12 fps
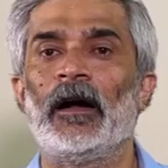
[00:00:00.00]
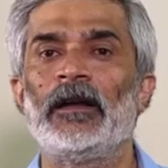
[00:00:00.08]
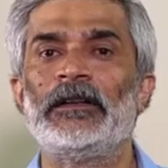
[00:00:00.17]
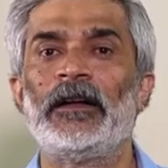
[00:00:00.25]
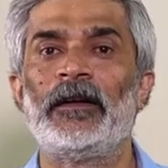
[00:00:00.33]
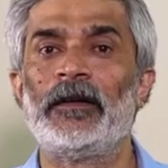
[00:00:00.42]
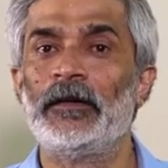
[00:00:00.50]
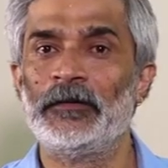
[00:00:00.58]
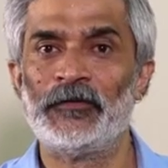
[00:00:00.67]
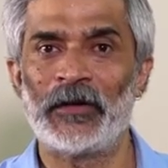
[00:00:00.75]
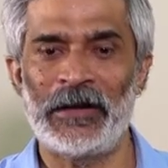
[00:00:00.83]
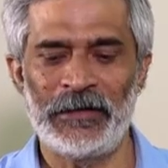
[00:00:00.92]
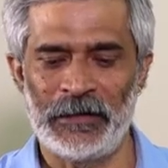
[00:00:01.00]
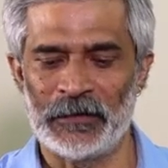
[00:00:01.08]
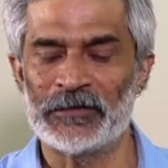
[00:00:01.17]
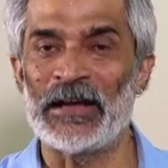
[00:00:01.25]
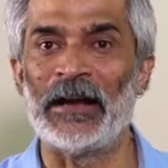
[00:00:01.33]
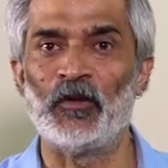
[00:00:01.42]
The
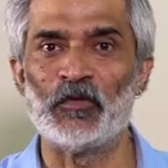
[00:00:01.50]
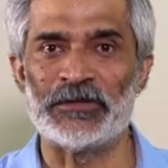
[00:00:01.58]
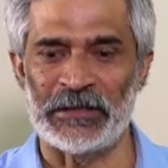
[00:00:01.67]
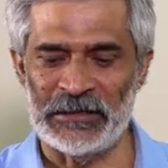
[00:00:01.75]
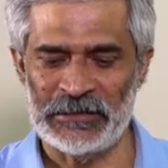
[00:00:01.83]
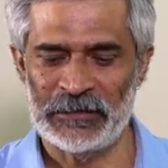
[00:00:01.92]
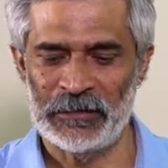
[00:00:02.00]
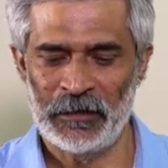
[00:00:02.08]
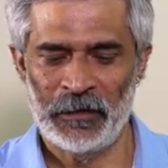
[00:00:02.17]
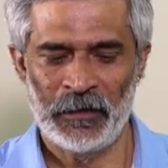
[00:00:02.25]
dried sandalwood seeds